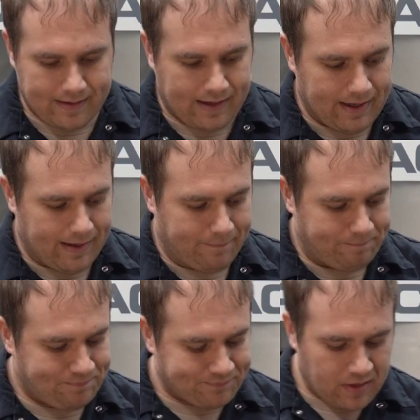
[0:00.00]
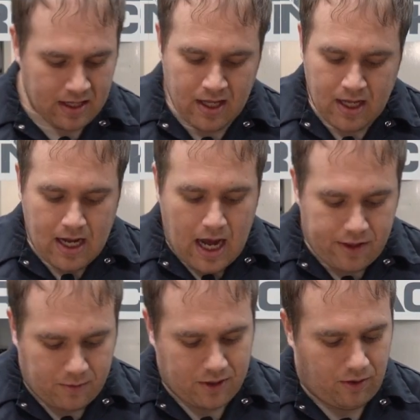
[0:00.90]

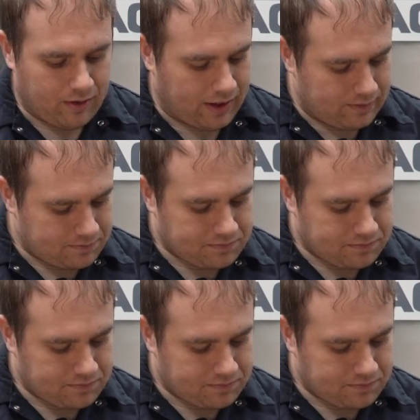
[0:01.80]
Other work holding.